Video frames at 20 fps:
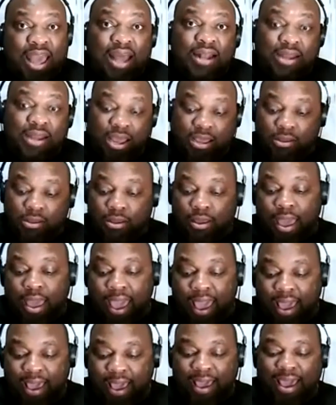Some of you
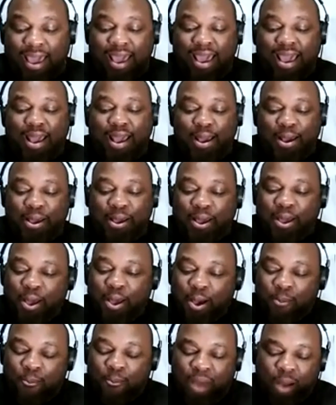motherfuckers ain't got
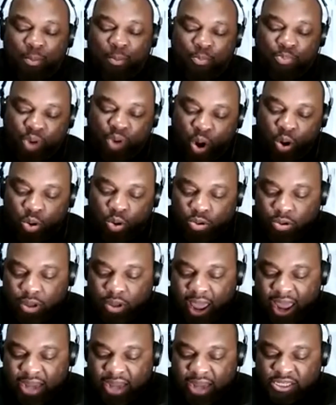that.
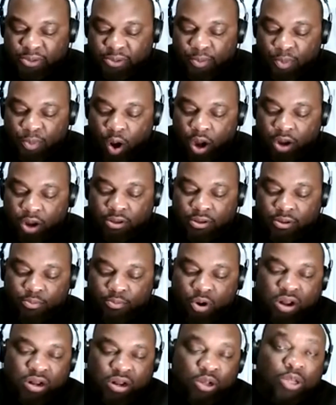And my
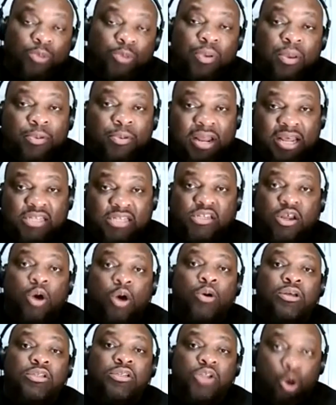bro, Ashton
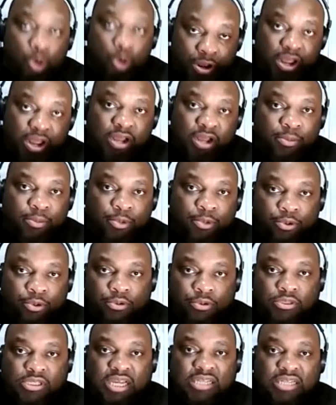Martin, probably the only people
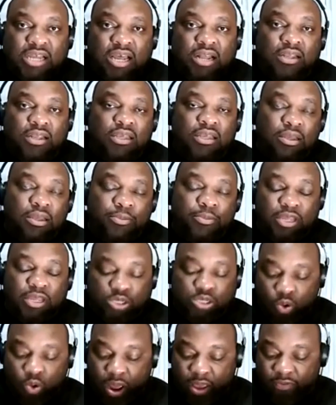that saw us on the
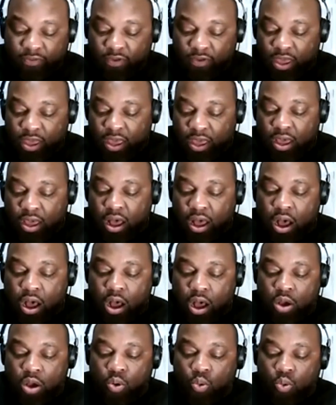honeymoon. Shouts out to
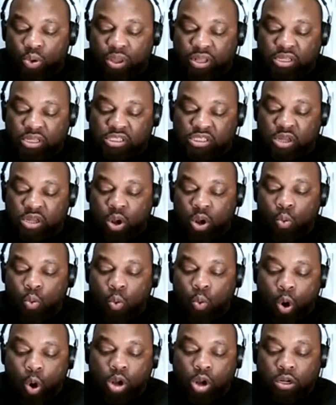him and his wife
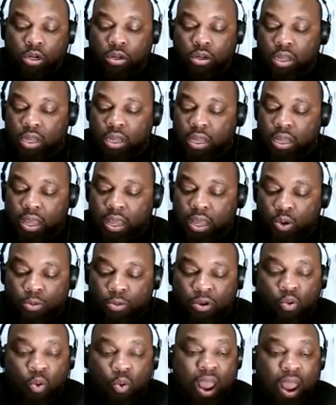with the
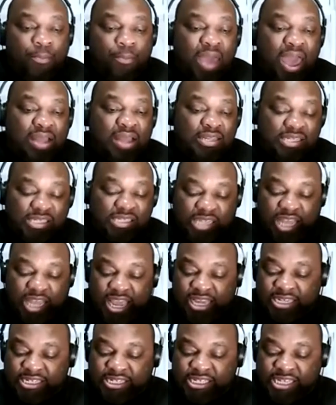song Water.
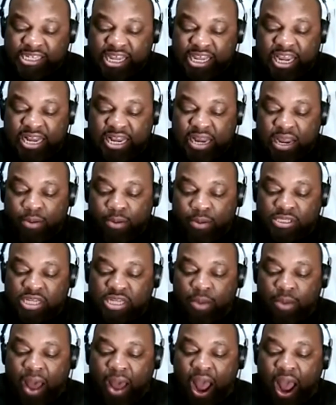We'll be right back.
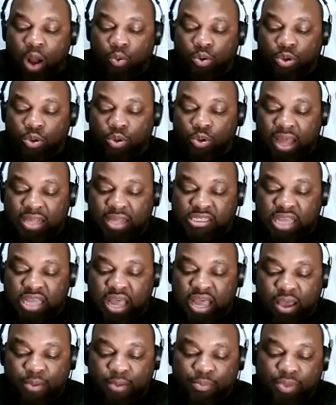This is the
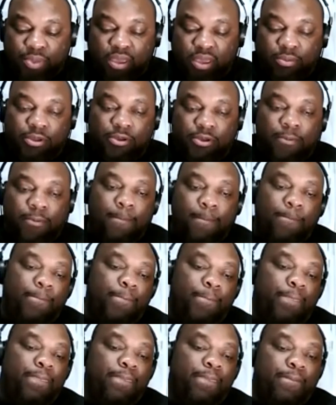Enigma Sept Hour. You
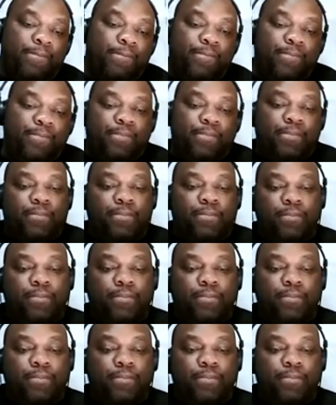got time, baby.